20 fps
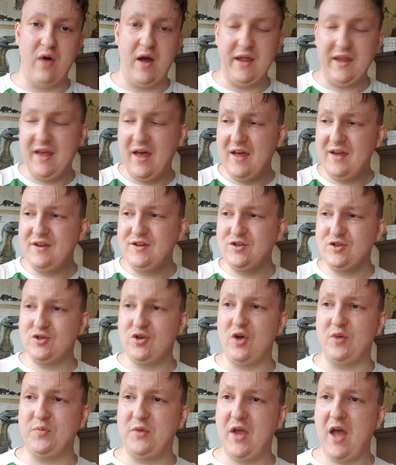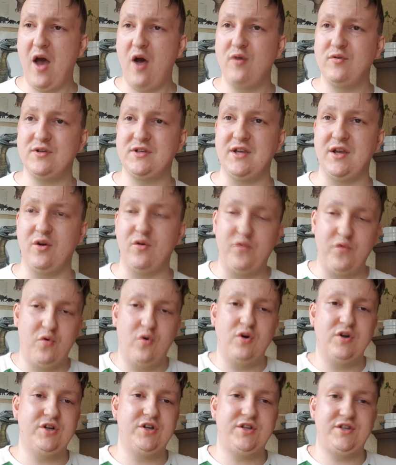I kind of stopped counting. Of
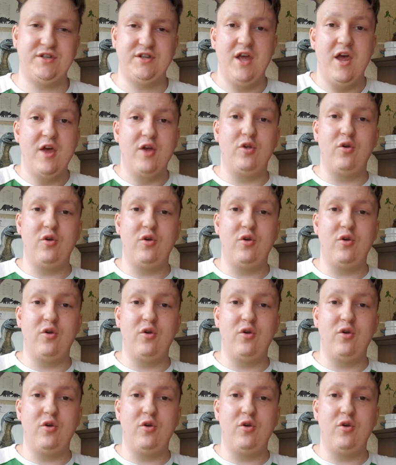course,